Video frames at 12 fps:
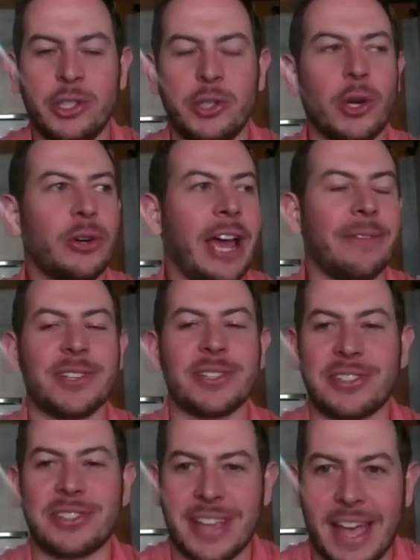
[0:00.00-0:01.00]
you don't have to
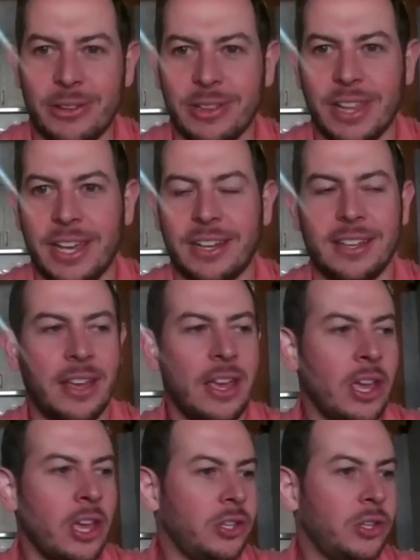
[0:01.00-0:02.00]
sound like
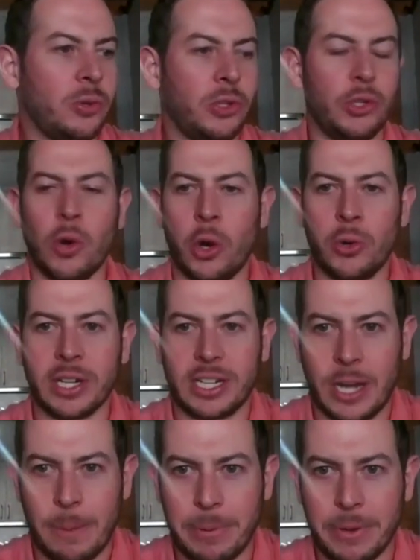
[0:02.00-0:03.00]
you you own a
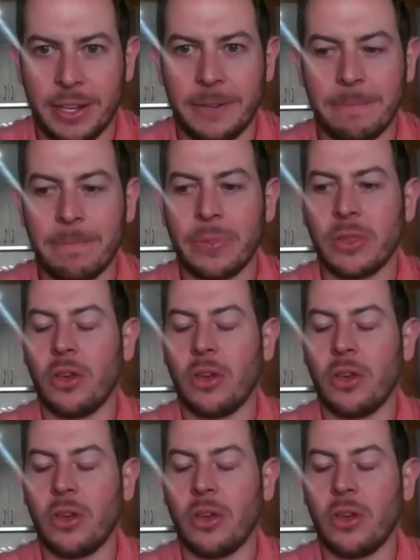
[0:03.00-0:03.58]
company.